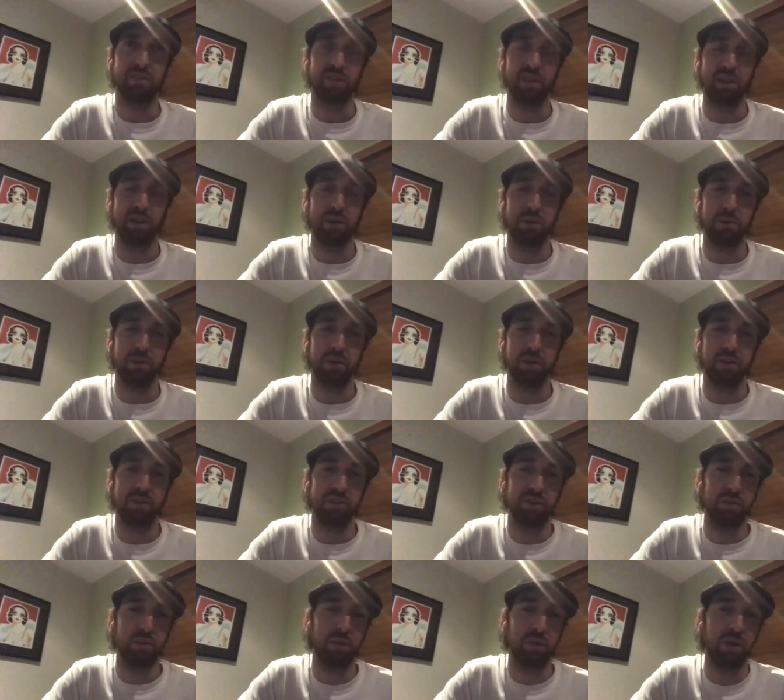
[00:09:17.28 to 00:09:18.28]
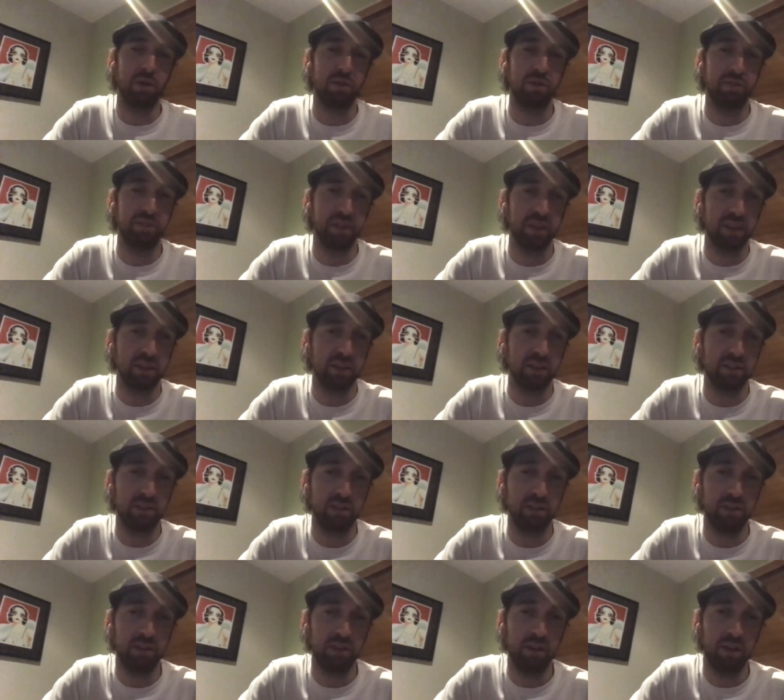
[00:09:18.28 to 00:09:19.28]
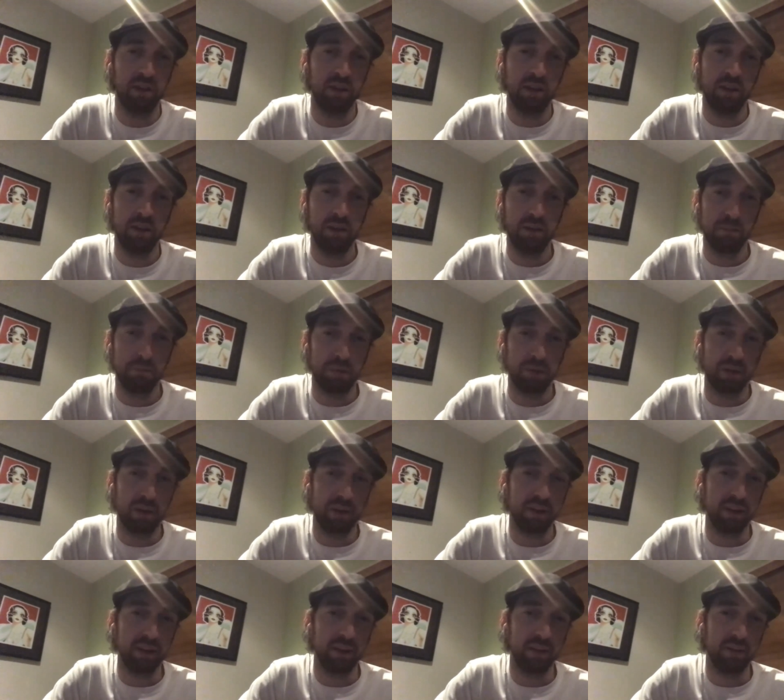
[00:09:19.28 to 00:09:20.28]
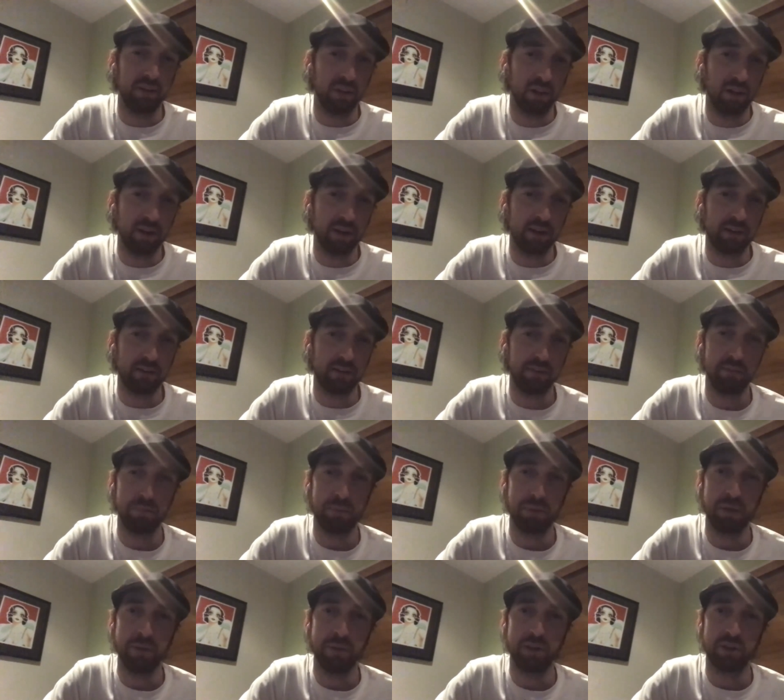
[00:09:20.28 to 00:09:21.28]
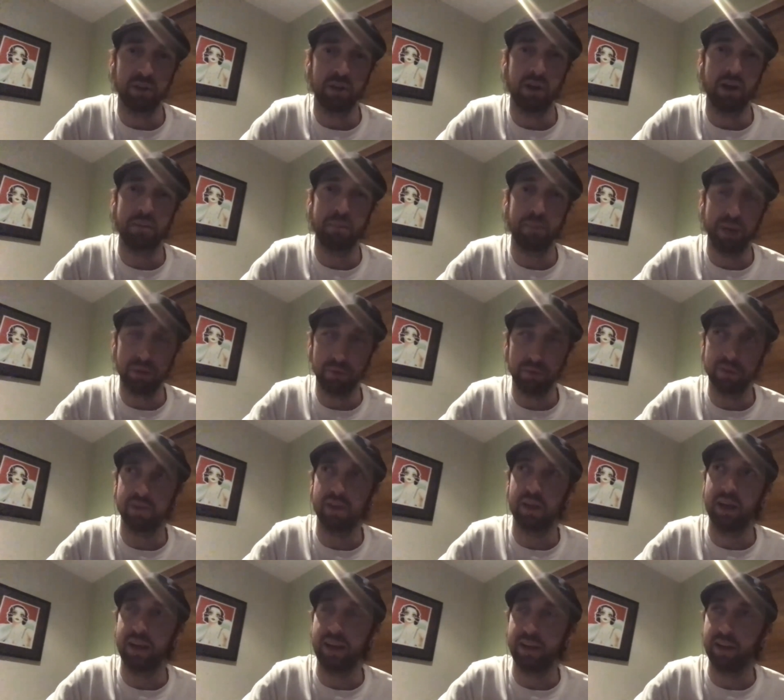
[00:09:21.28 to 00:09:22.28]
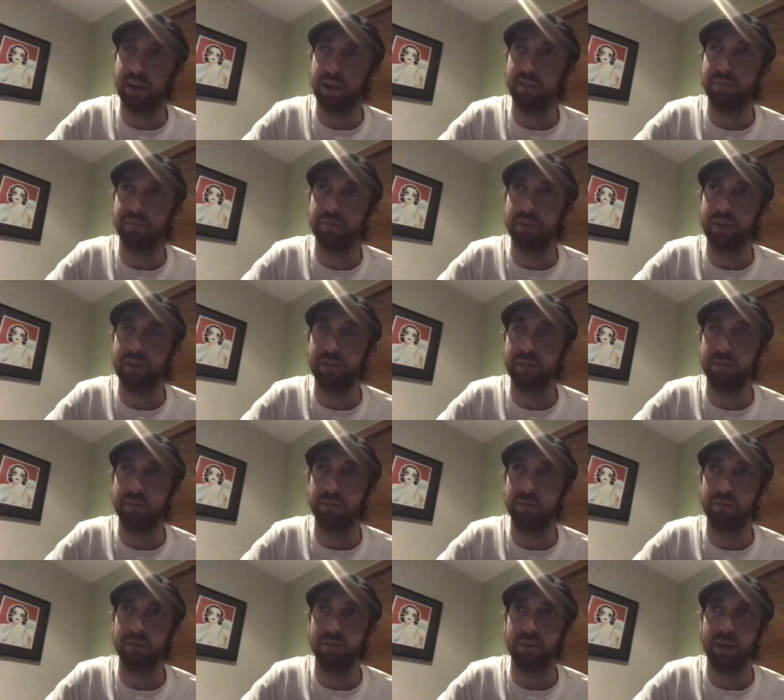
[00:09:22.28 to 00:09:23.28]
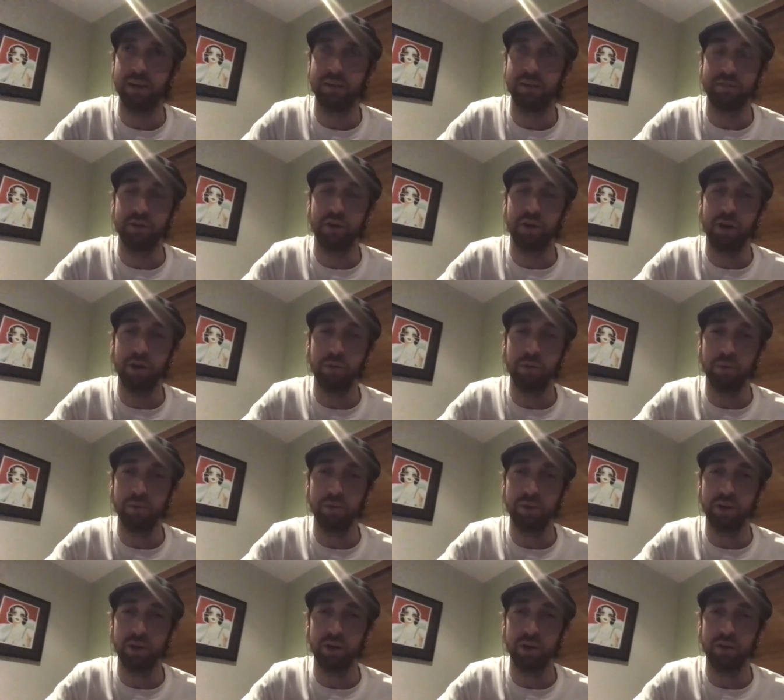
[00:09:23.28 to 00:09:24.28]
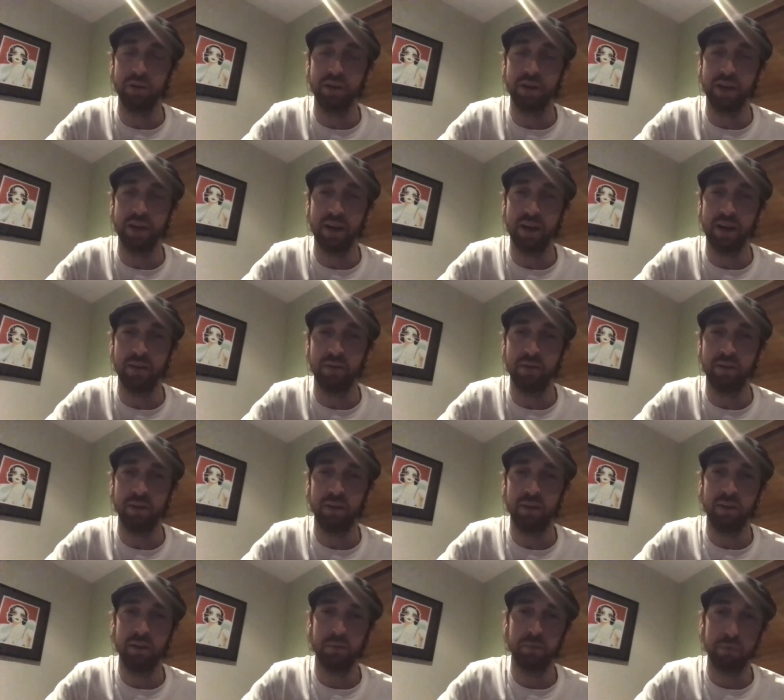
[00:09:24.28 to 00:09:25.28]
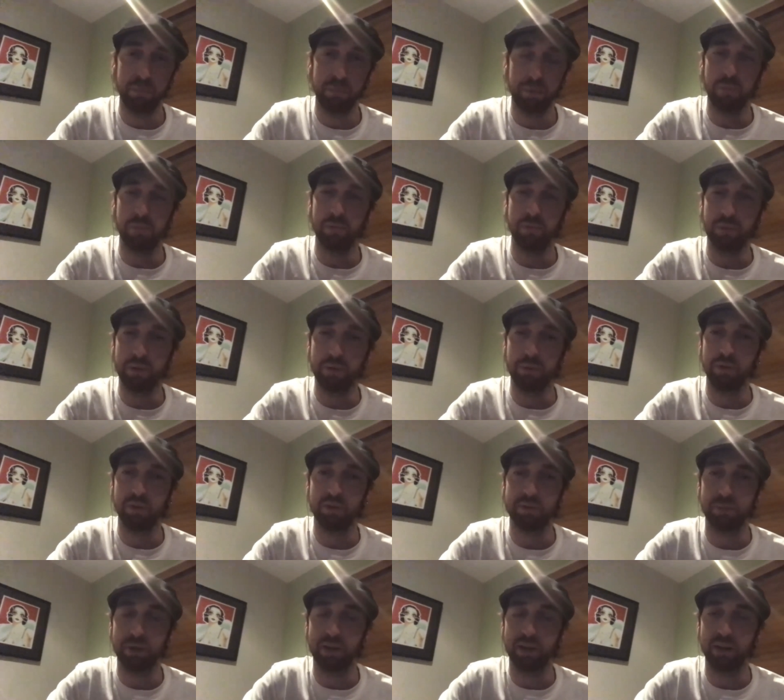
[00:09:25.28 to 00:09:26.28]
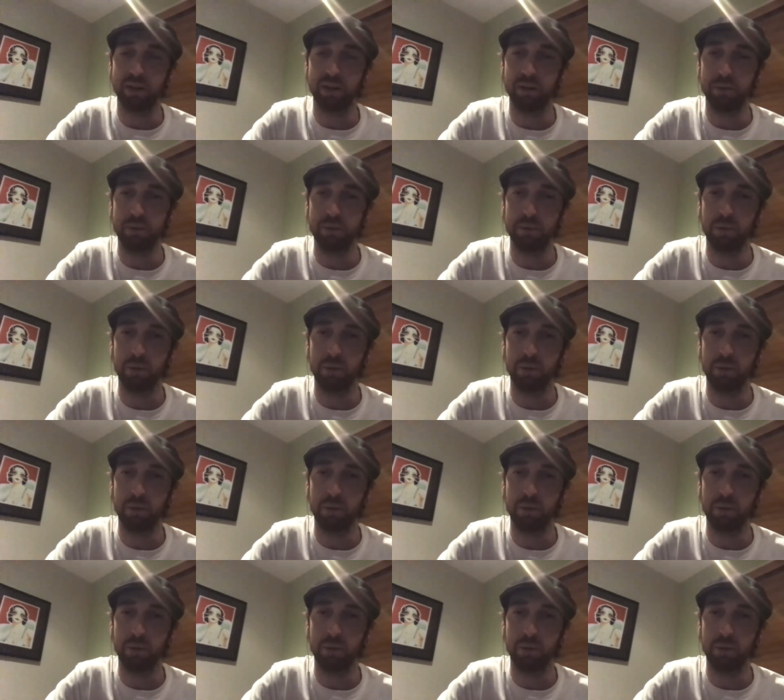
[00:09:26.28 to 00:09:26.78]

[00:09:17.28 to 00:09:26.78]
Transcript: a little bit over twelve thousand, but I think like pretty much like Pete was saying, if we had have known what we know now, we probably would have spent a little bit more